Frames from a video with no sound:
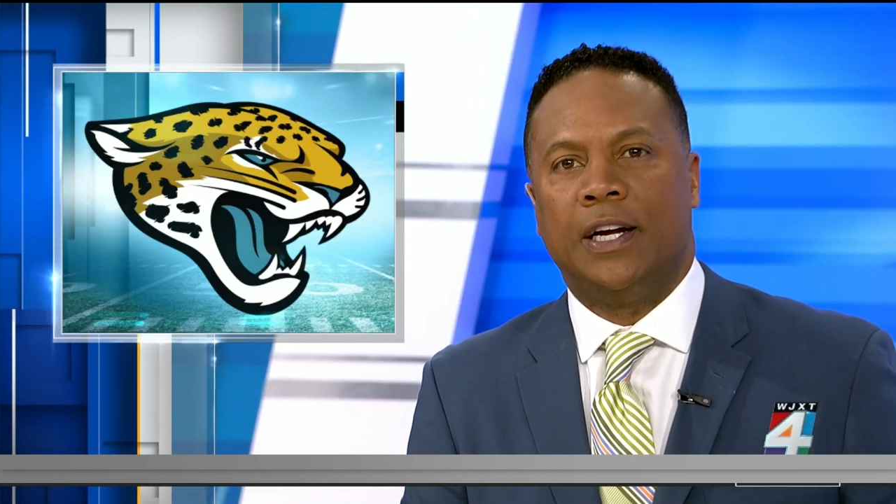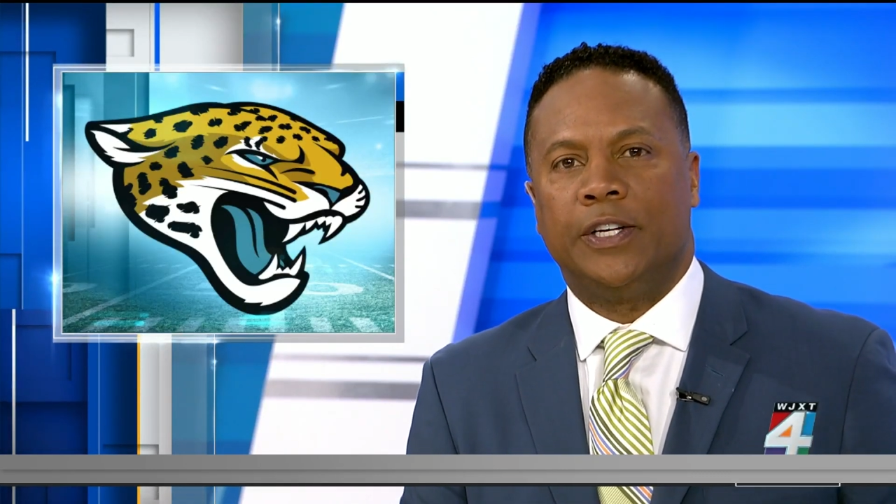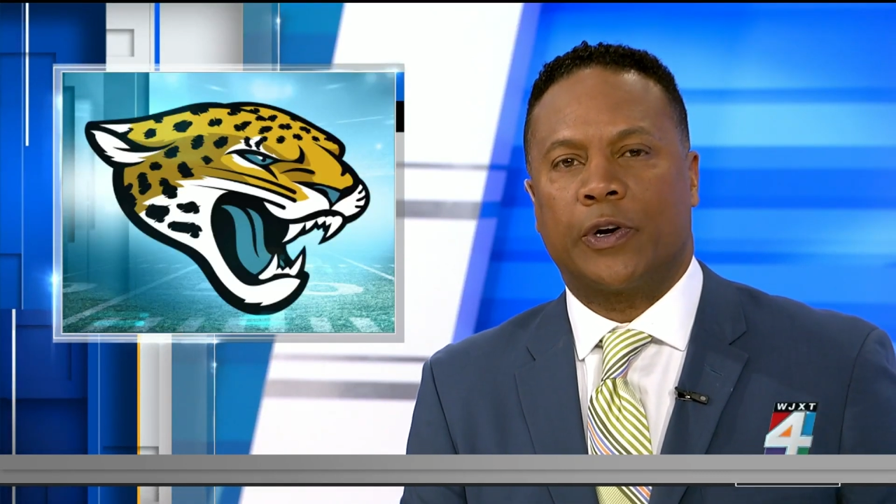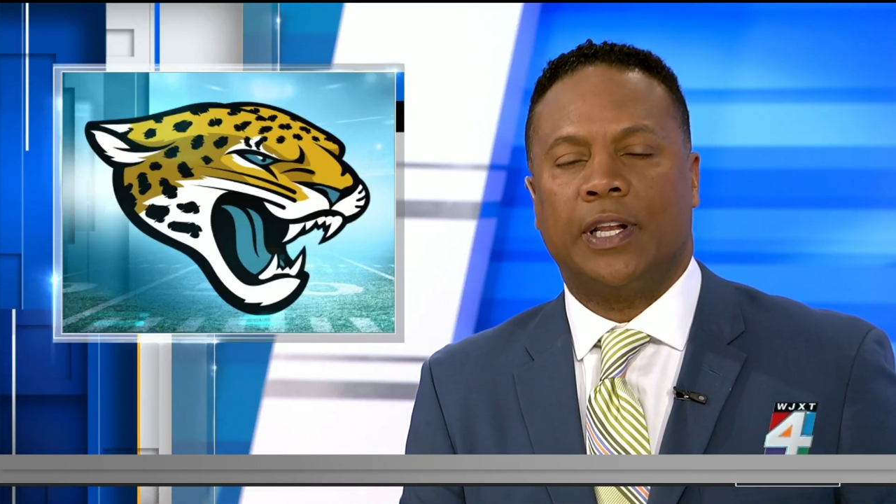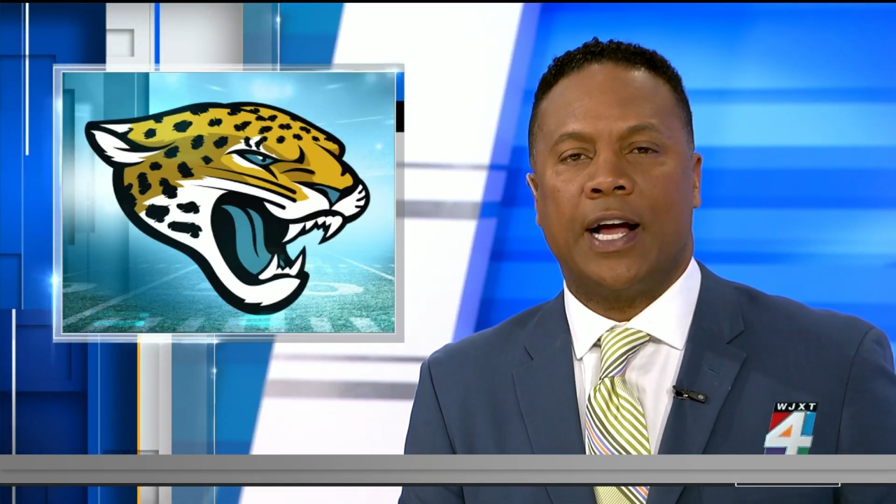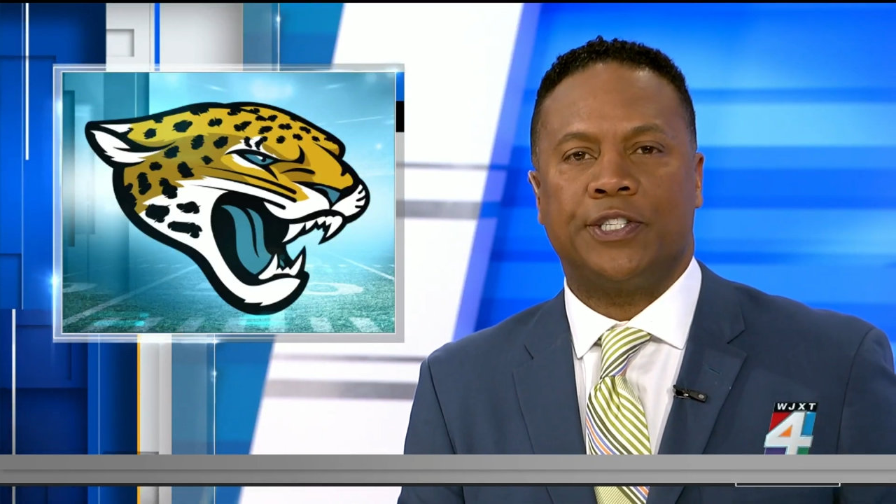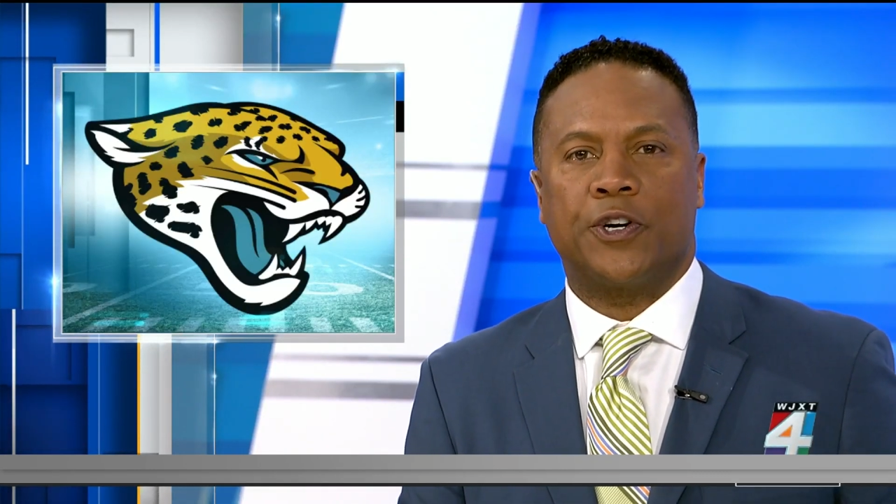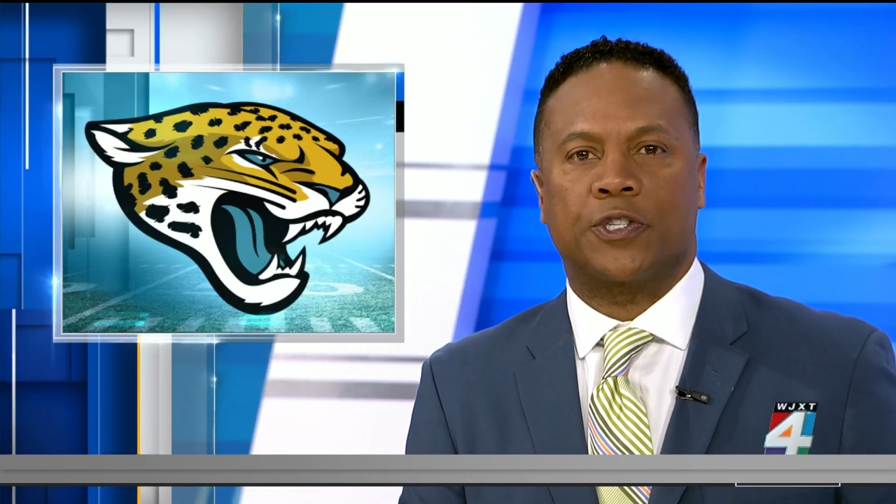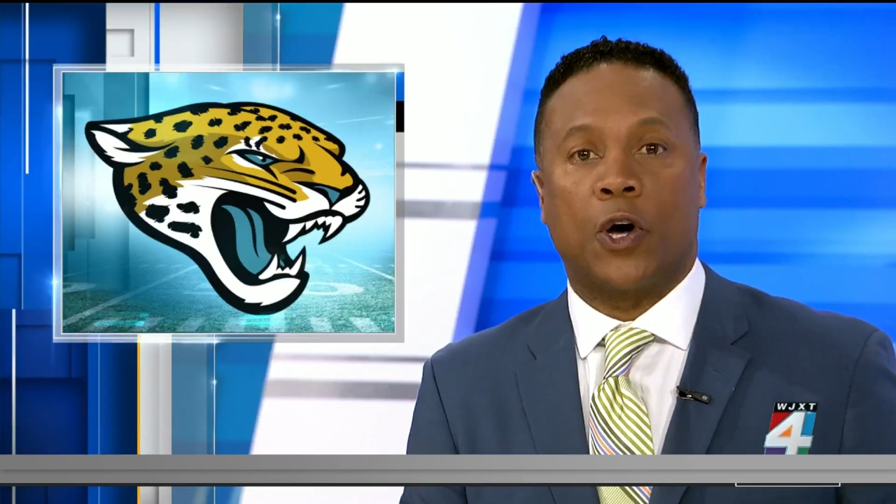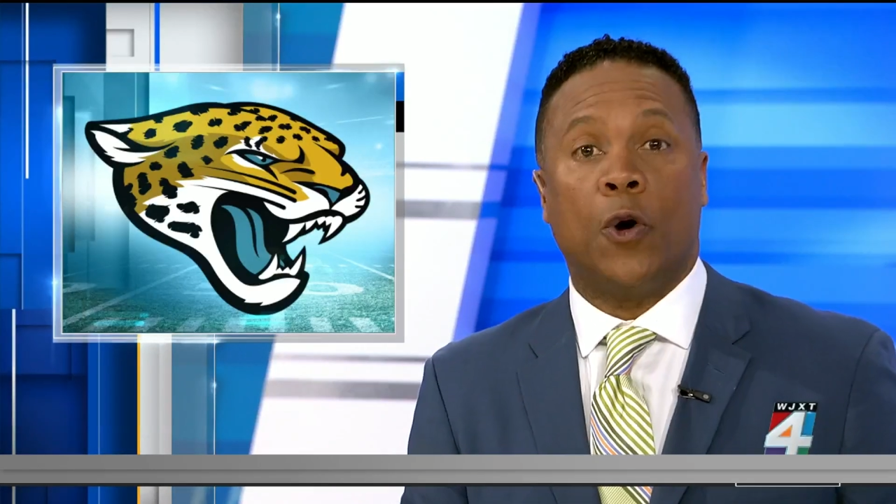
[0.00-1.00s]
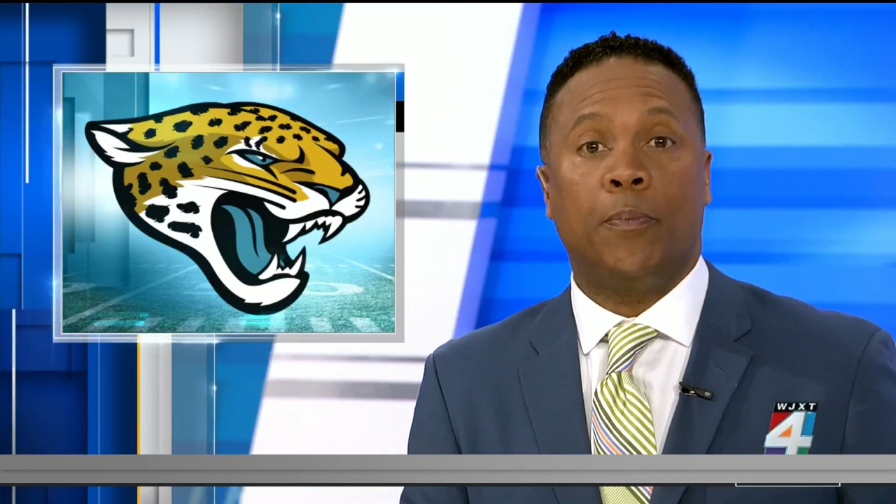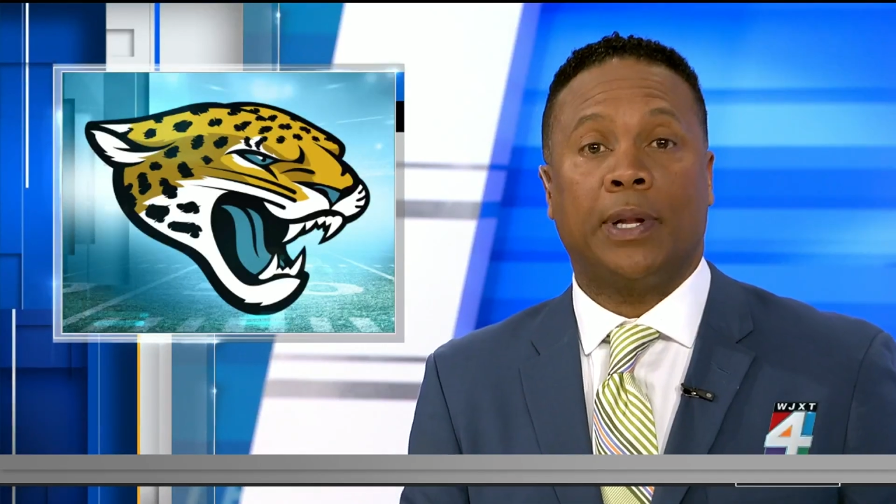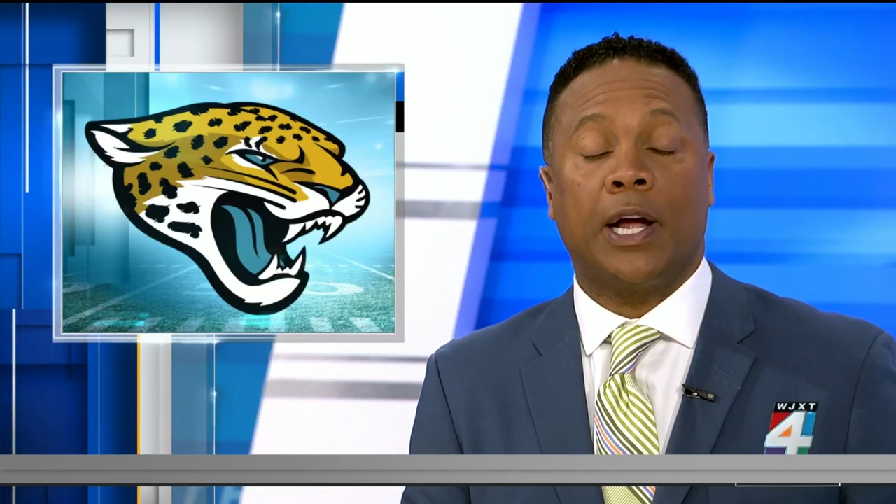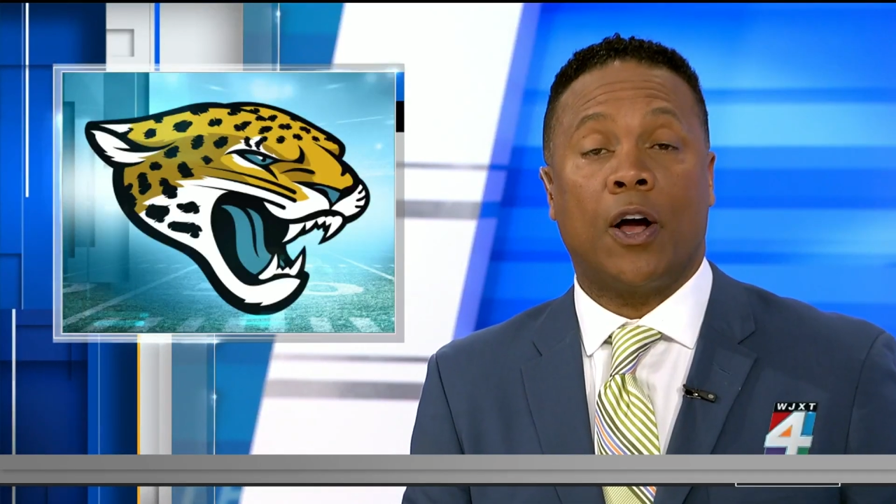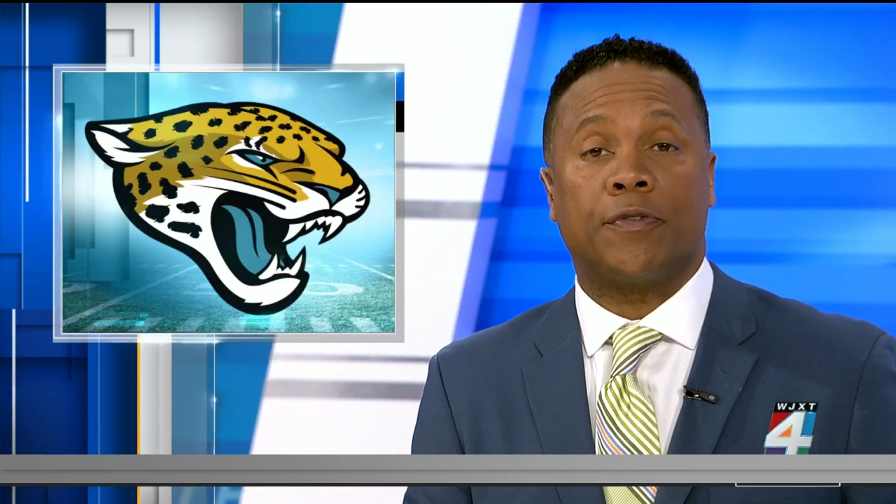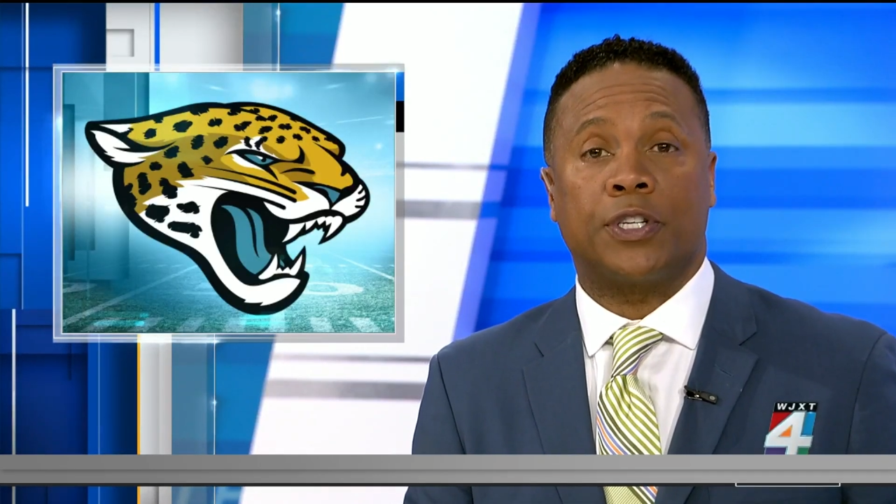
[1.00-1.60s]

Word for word: During last year's home playoff